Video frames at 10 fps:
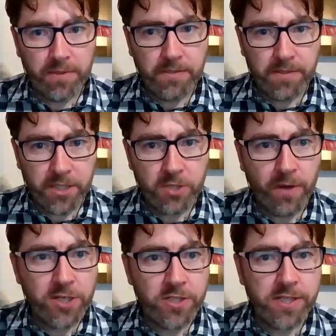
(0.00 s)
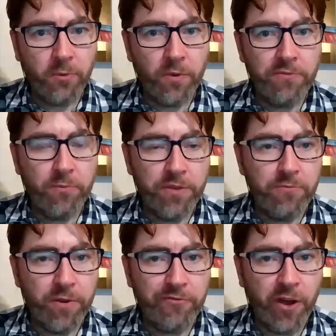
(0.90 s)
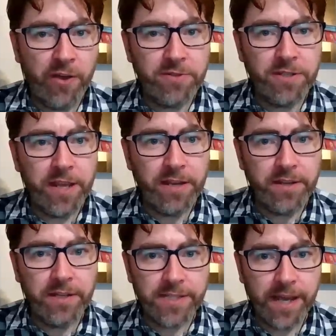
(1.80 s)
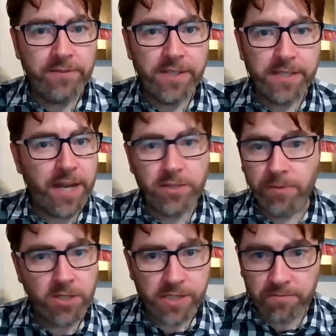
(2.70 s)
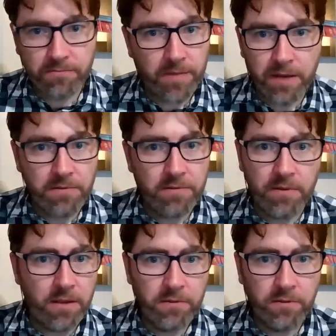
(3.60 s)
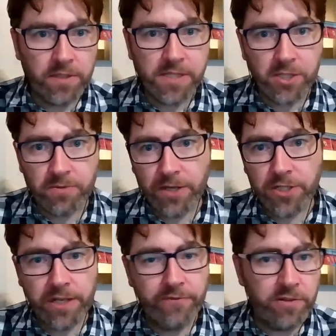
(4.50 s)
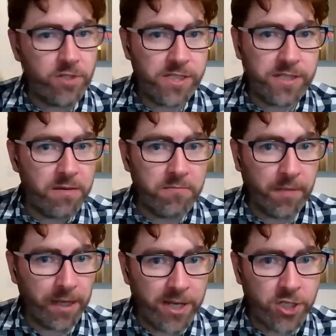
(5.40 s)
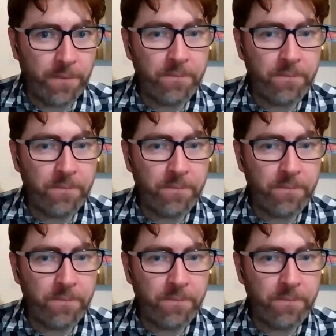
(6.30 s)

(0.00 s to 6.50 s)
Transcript: situations like we found in Southeast Asia. I mean, you look at the situation even just in Malaysia,